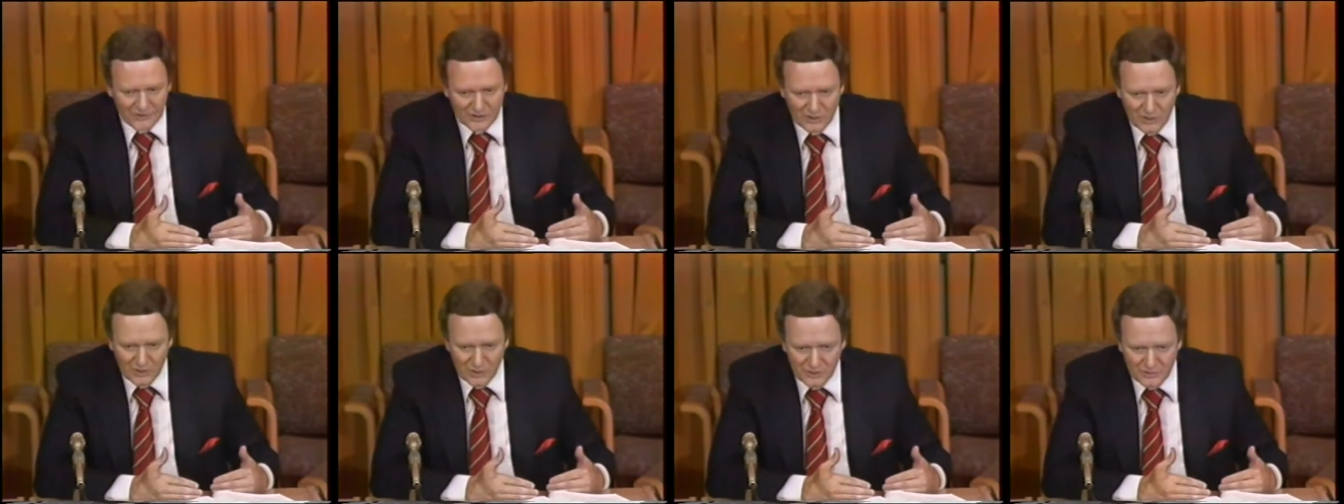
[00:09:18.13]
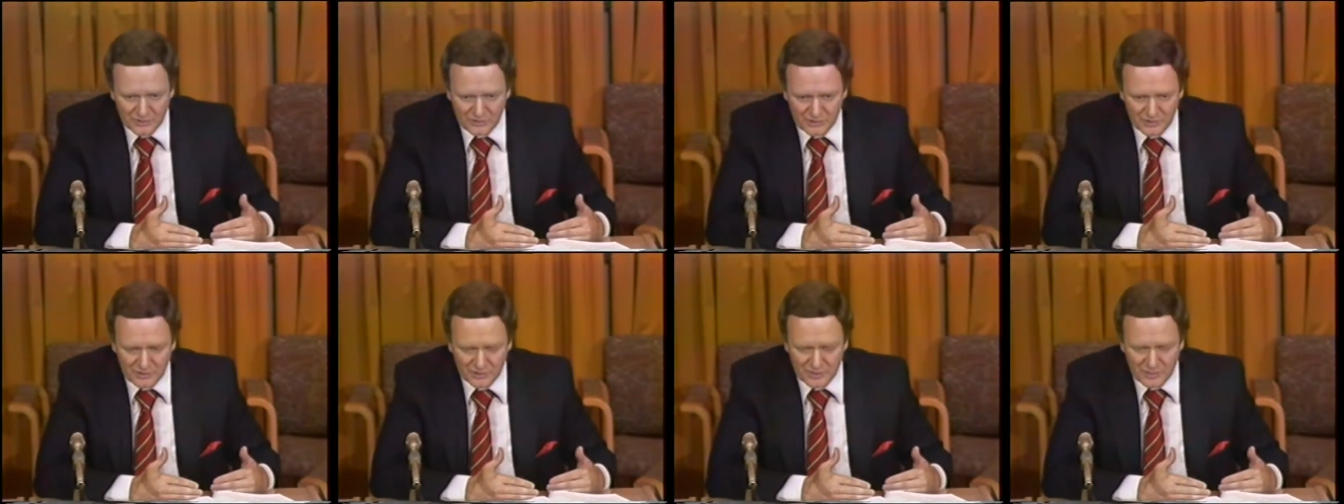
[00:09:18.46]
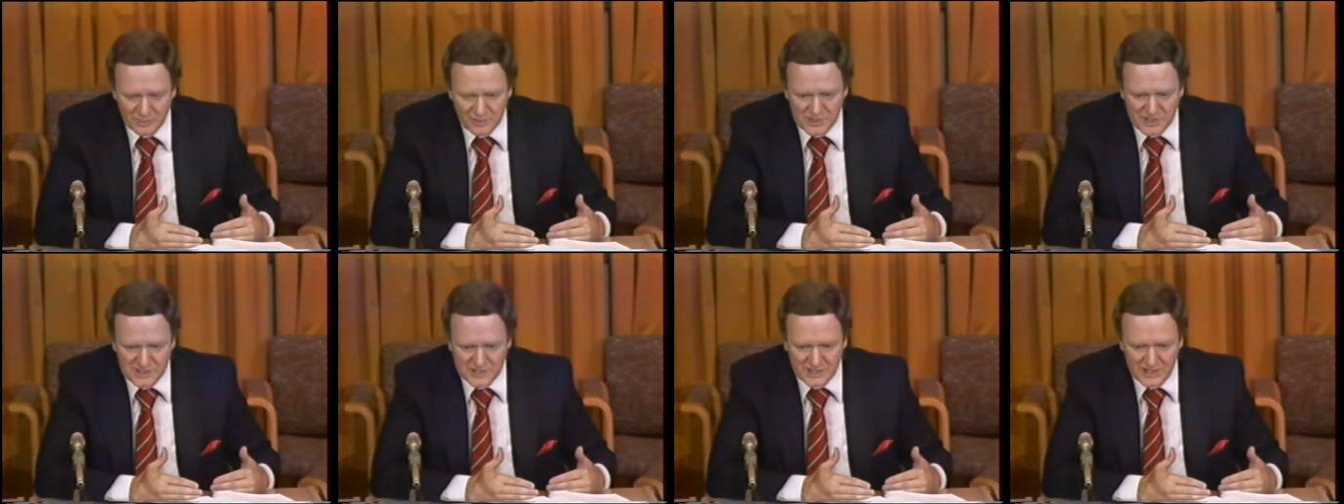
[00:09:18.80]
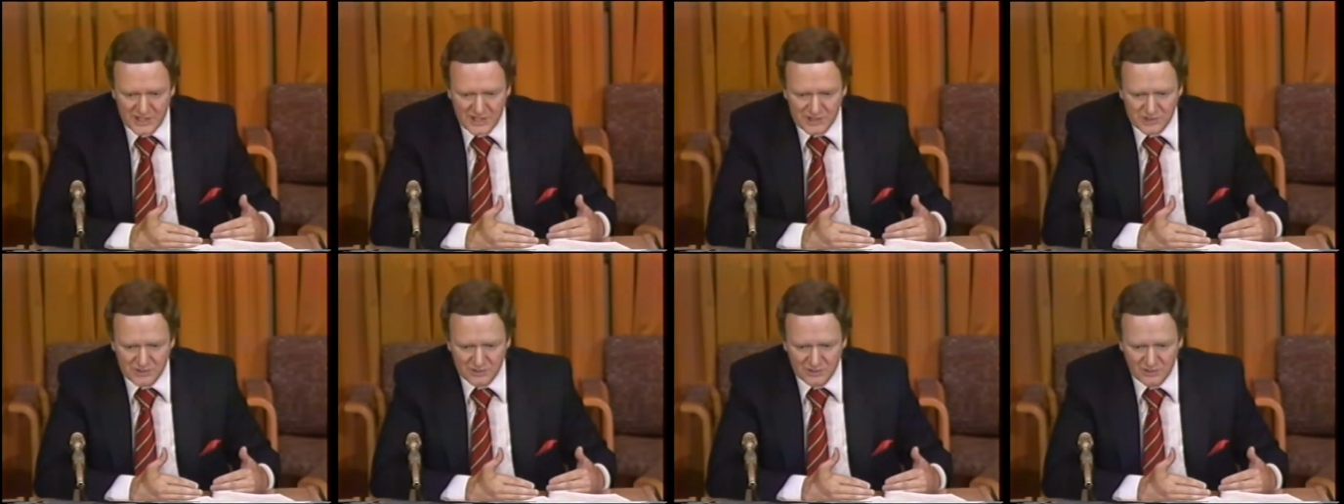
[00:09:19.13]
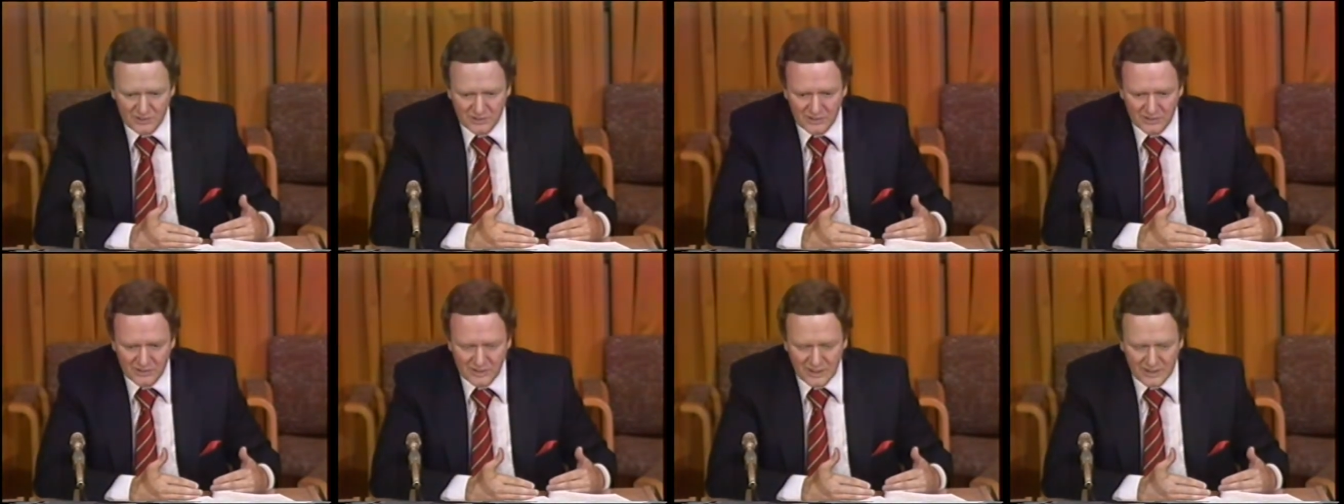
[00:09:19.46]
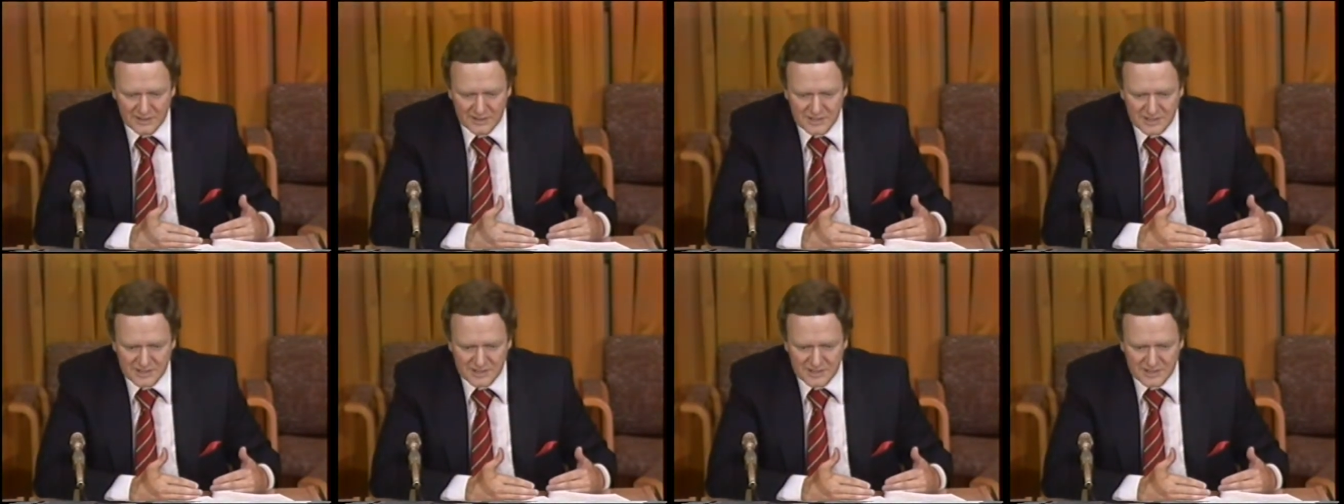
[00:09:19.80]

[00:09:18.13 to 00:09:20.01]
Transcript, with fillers: to go through the procedural uh,